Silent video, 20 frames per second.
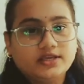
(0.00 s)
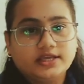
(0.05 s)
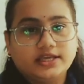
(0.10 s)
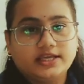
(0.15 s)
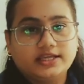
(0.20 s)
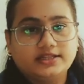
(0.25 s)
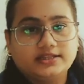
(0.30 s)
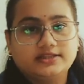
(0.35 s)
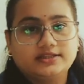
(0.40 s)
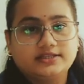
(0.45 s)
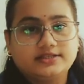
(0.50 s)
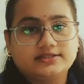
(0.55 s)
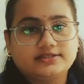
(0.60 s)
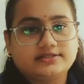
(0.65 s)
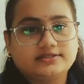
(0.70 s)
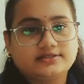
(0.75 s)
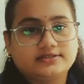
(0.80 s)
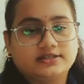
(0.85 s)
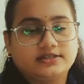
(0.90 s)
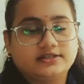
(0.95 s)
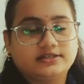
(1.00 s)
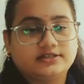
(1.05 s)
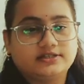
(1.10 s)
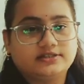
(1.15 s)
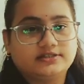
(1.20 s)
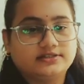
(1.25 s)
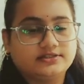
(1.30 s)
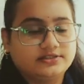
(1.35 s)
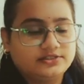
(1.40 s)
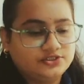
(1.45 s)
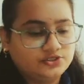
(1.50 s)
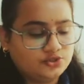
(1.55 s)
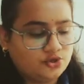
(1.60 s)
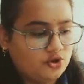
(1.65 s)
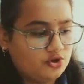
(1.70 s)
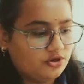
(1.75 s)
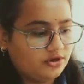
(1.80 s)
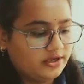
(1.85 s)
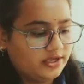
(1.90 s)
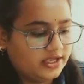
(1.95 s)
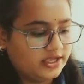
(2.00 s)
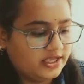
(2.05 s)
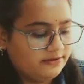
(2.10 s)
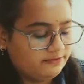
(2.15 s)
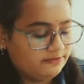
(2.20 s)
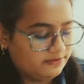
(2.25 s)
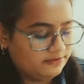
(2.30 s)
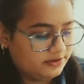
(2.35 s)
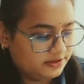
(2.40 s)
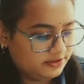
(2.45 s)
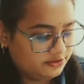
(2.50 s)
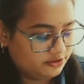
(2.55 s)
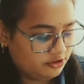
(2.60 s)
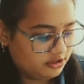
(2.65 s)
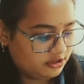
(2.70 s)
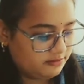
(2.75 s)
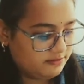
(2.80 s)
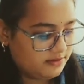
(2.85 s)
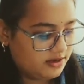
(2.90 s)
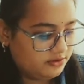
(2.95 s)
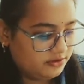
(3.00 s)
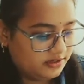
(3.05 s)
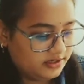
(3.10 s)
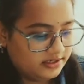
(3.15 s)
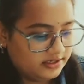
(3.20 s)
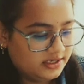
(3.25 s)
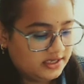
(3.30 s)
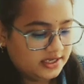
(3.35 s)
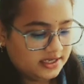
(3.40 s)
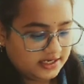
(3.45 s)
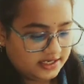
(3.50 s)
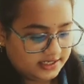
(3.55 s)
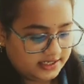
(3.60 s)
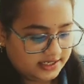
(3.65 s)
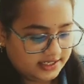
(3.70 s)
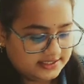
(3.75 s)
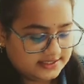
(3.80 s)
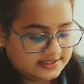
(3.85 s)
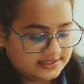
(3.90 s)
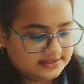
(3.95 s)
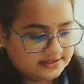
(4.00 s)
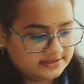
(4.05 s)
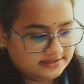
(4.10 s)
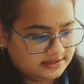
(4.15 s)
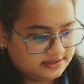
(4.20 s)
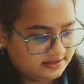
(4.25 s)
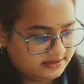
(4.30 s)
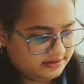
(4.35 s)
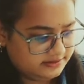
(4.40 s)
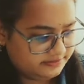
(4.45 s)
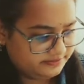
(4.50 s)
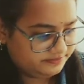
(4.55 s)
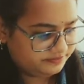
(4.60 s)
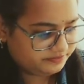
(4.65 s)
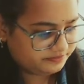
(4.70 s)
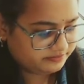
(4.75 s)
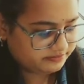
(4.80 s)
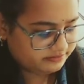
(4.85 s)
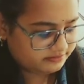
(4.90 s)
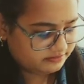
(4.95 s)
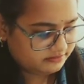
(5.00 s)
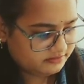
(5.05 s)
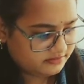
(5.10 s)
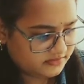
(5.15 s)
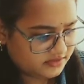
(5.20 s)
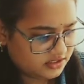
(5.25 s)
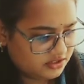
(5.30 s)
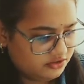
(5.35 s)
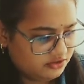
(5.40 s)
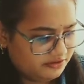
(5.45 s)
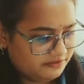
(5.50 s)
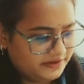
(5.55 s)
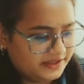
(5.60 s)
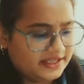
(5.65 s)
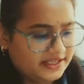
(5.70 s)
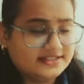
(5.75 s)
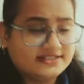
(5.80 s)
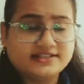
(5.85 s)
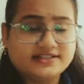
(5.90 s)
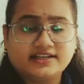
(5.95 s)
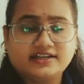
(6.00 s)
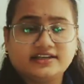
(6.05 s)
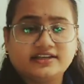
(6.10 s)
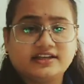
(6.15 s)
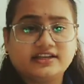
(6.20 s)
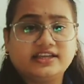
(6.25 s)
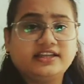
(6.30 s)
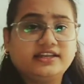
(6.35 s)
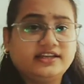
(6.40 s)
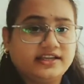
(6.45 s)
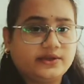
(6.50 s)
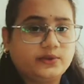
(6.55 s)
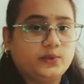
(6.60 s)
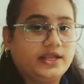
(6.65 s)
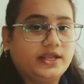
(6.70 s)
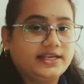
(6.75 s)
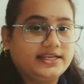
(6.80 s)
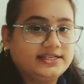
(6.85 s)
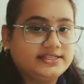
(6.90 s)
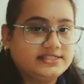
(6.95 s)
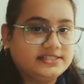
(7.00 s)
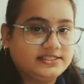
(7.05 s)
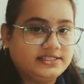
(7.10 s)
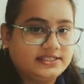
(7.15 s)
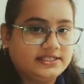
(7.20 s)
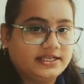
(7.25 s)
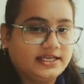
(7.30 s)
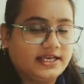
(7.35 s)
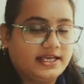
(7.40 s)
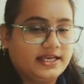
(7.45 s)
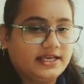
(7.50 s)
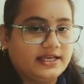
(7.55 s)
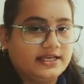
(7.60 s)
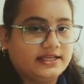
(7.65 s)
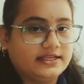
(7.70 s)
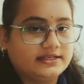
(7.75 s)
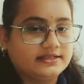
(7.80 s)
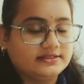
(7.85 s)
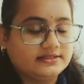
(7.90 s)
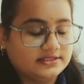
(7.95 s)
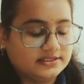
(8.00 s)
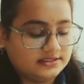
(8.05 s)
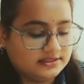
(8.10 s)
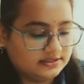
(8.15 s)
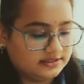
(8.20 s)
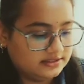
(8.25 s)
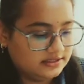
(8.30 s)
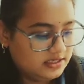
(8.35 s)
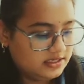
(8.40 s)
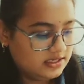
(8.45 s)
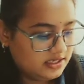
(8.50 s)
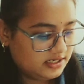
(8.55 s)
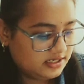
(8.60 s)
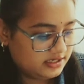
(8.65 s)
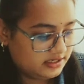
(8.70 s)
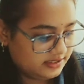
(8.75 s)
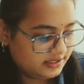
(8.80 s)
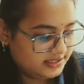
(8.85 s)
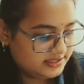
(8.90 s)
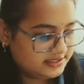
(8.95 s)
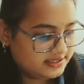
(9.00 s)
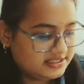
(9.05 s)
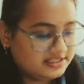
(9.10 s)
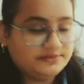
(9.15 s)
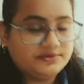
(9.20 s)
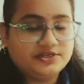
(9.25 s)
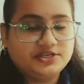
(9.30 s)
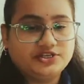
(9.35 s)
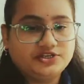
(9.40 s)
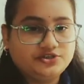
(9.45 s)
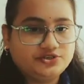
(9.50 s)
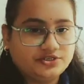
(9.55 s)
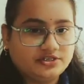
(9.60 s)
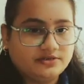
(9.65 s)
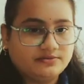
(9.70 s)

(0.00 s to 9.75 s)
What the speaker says: in this song he talk about this. We can say inequality and discrimination